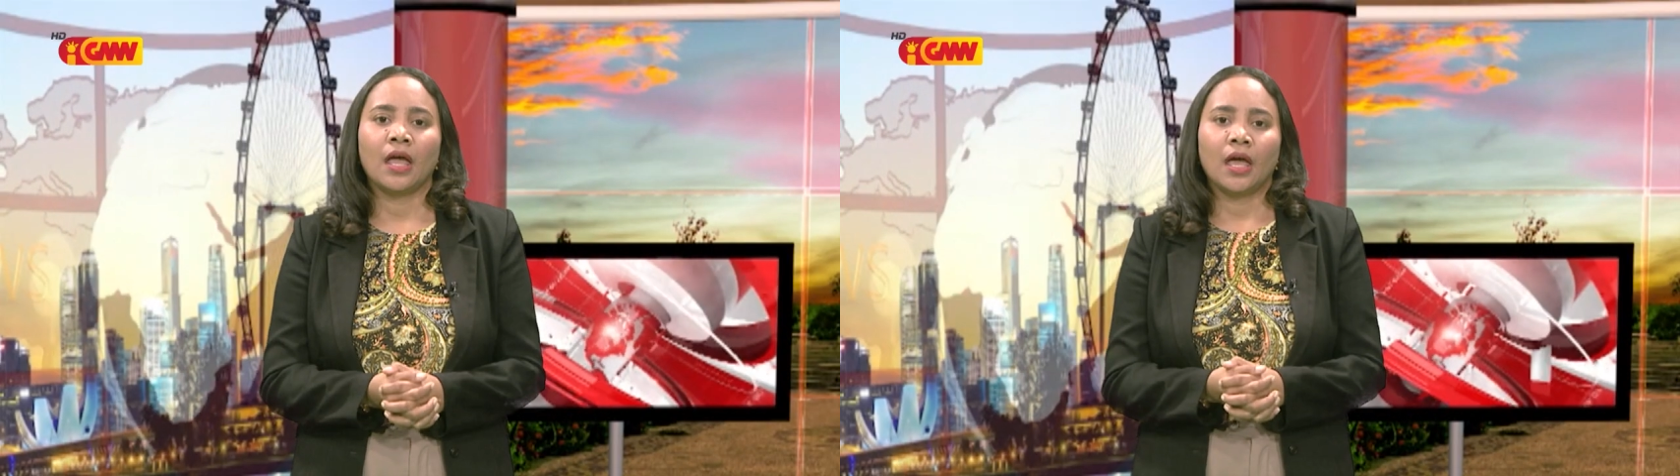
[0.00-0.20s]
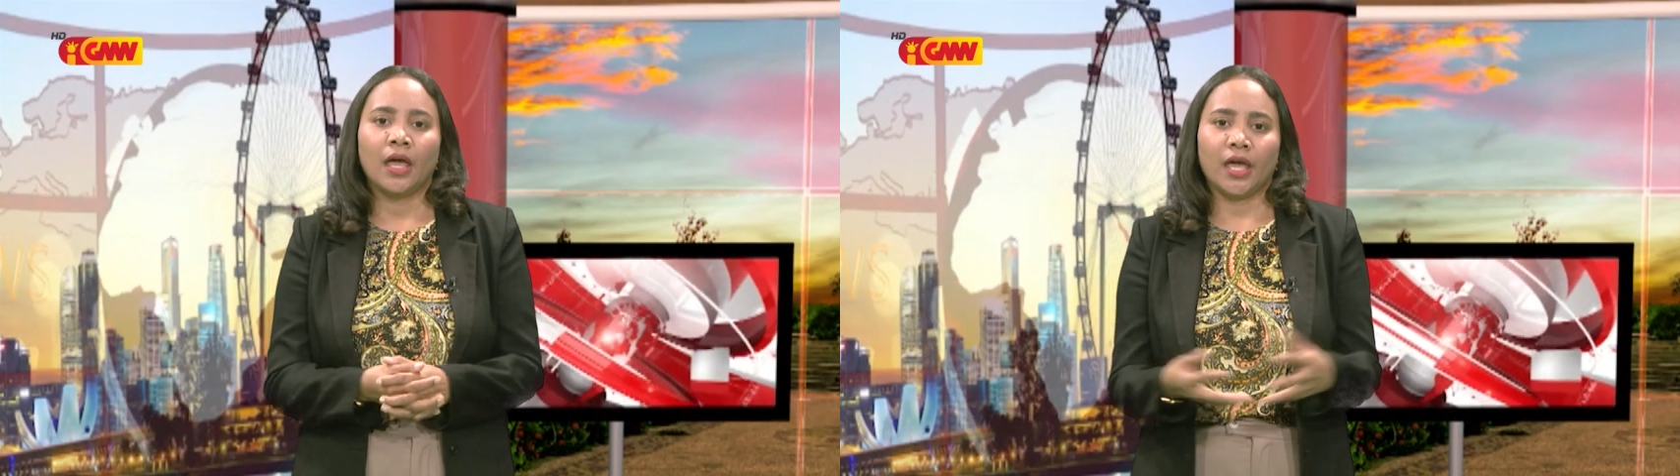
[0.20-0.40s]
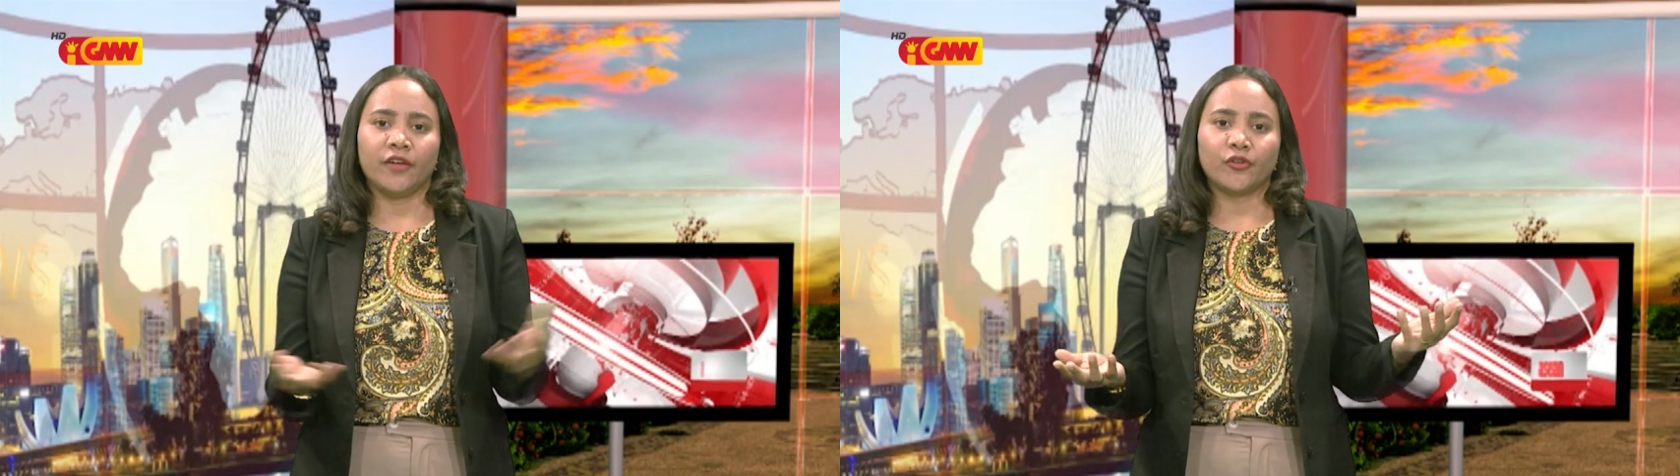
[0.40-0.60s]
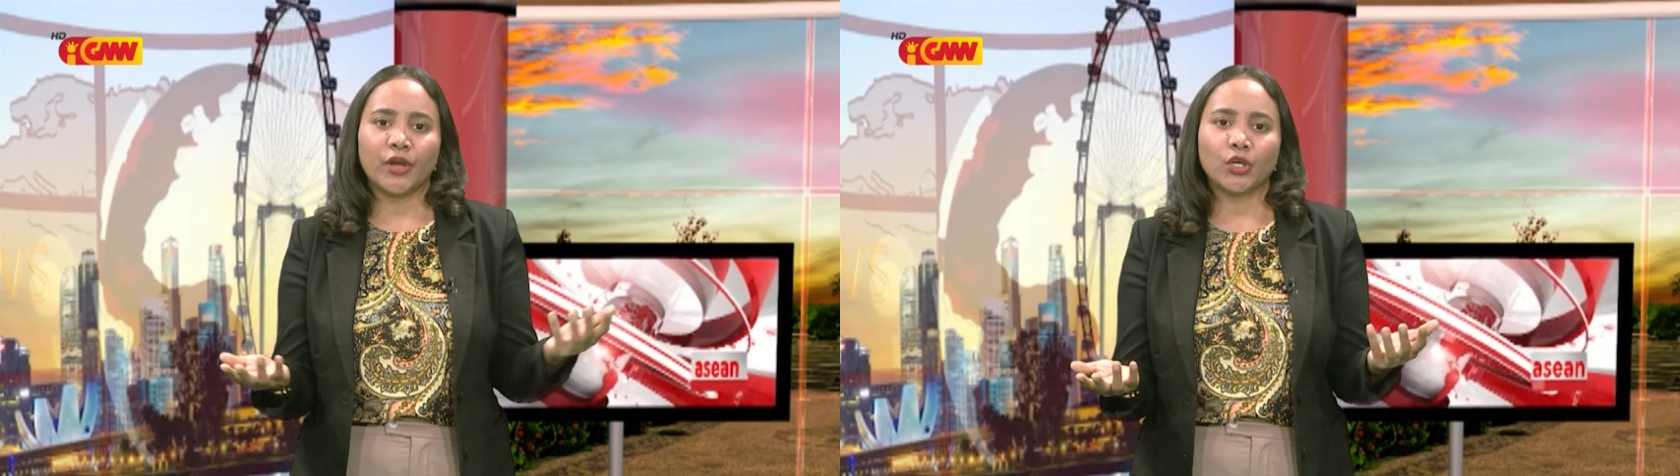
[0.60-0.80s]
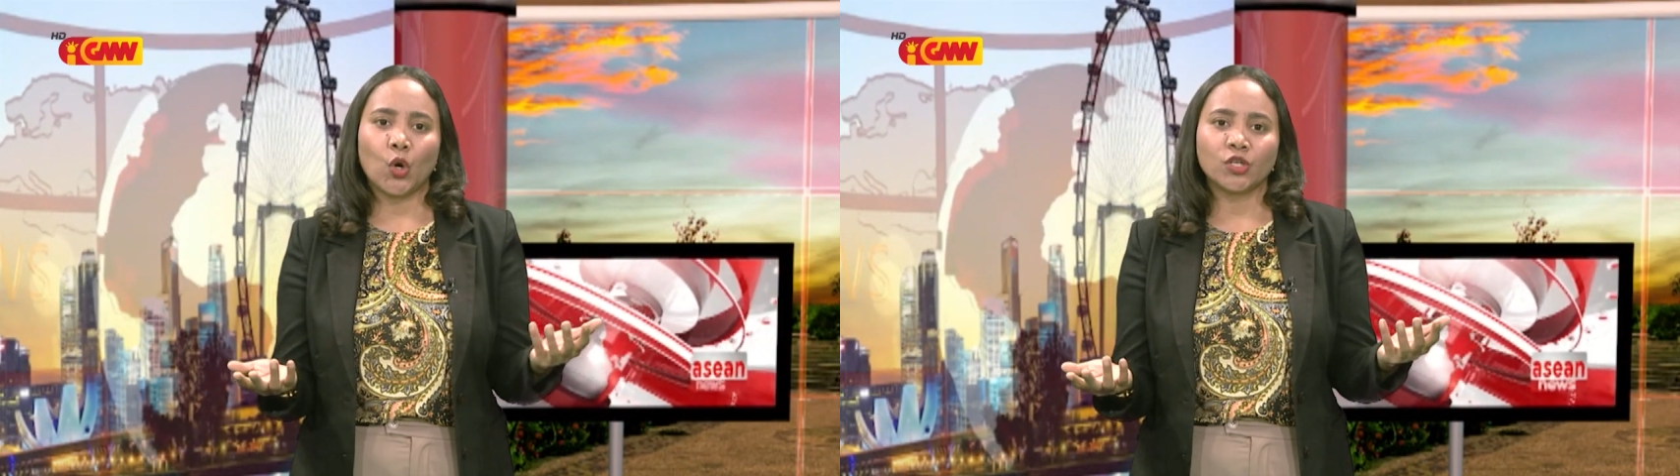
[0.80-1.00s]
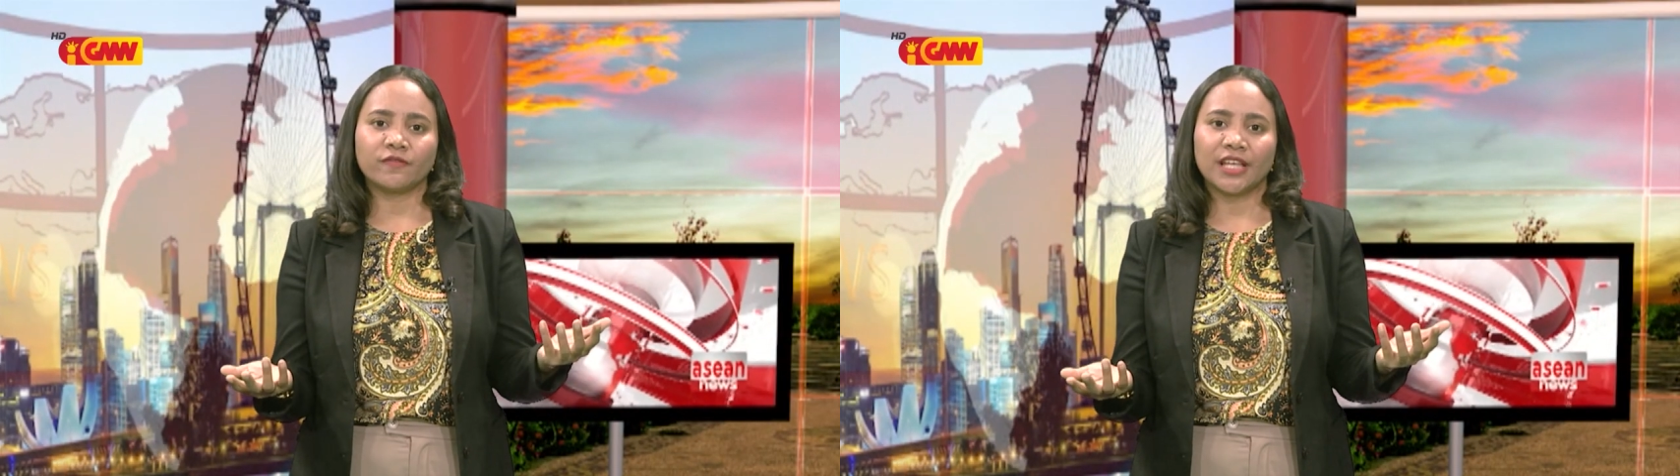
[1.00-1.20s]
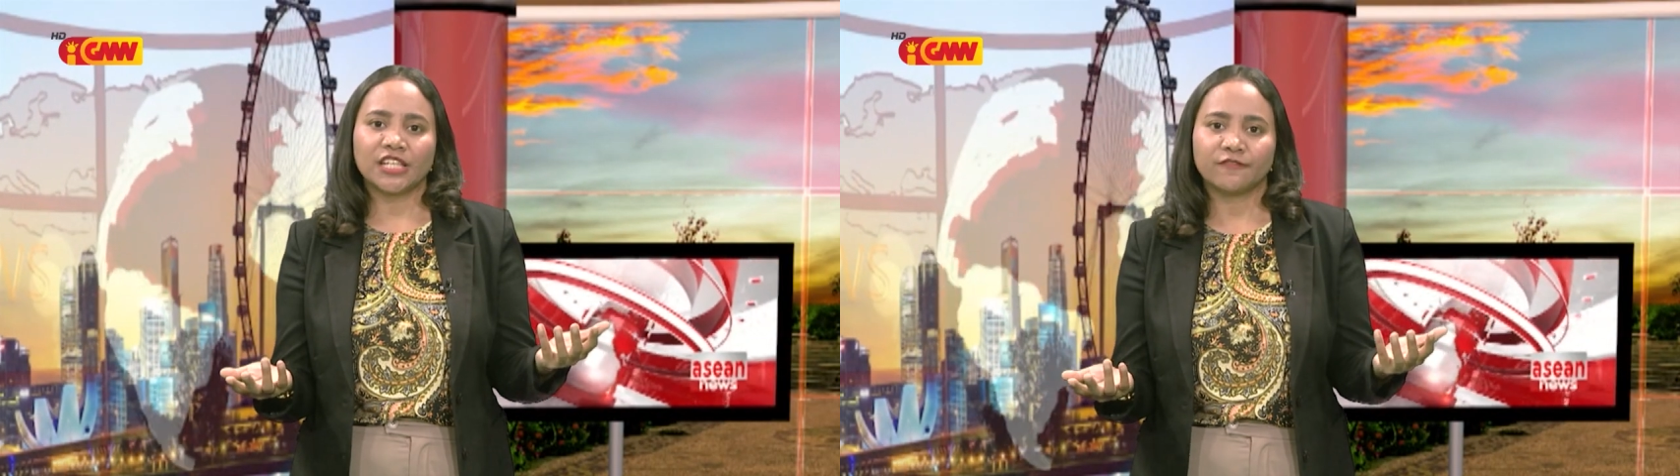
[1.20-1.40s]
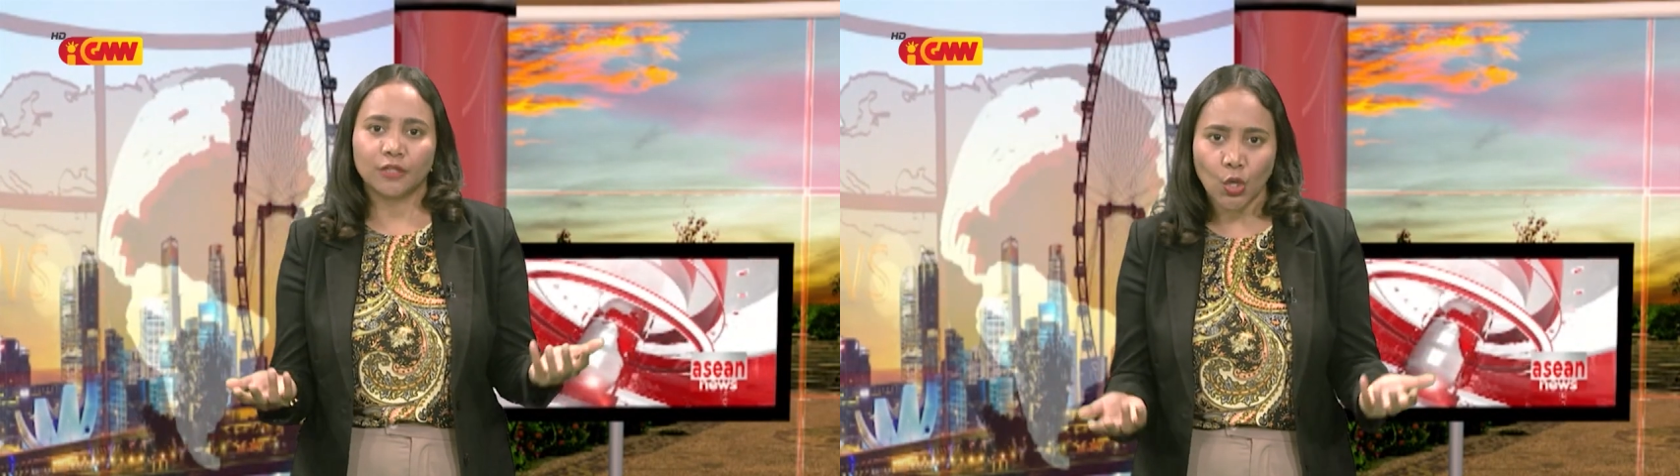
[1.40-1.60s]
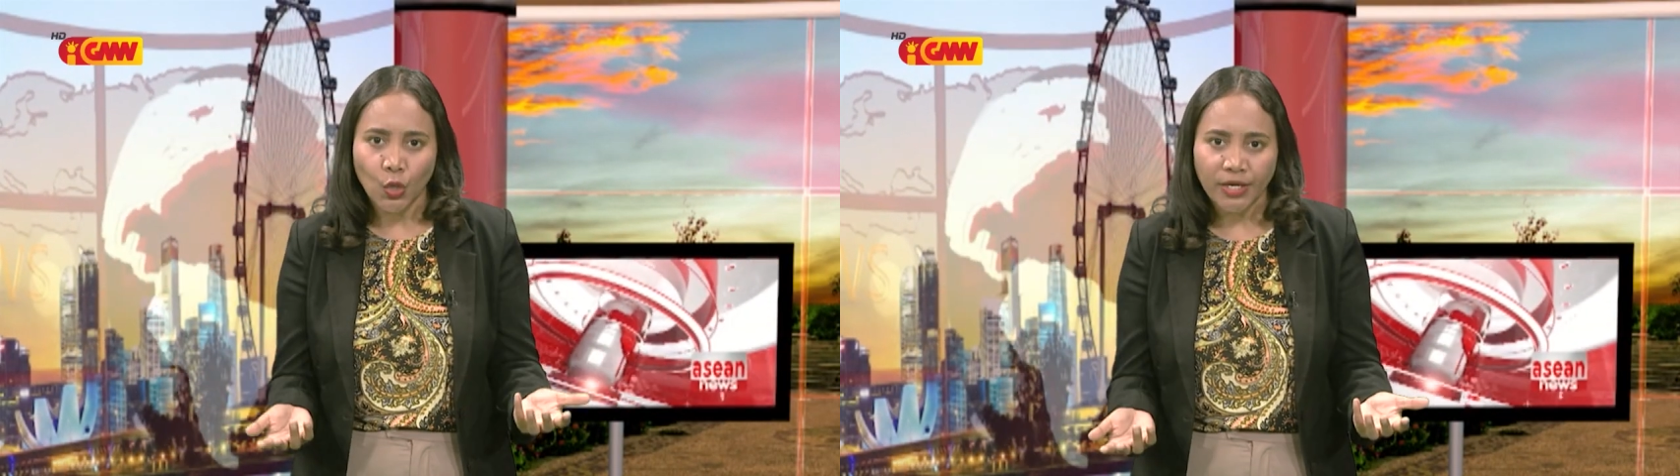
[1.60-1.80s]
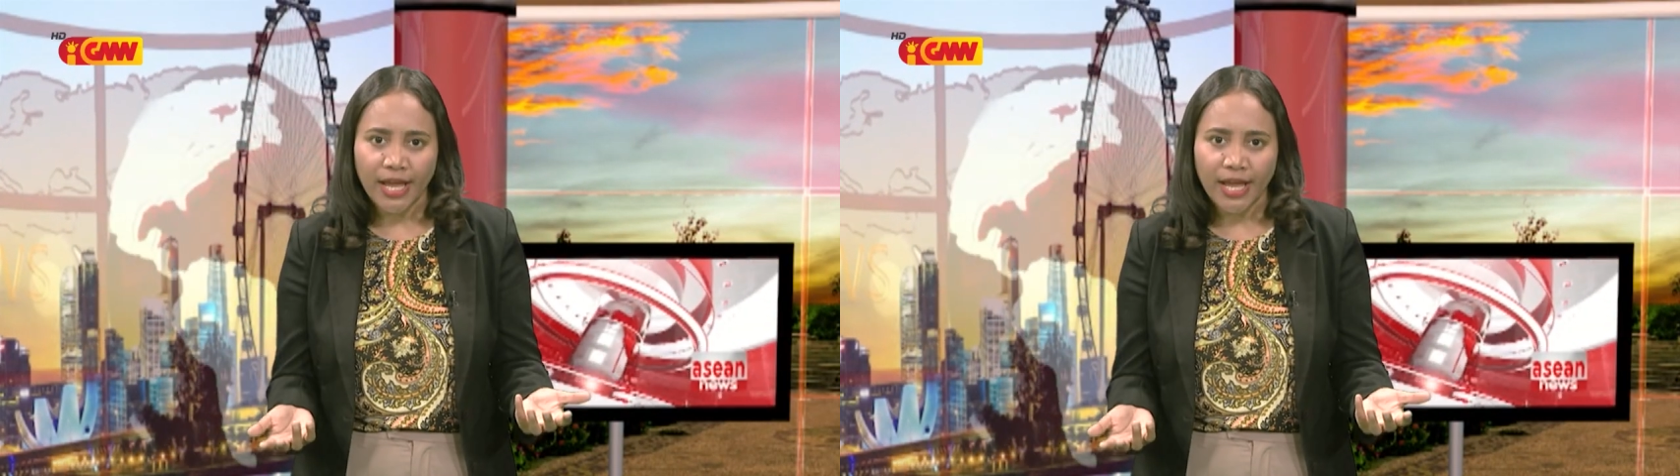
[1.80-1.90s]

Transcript: Heavy rain caused flash flood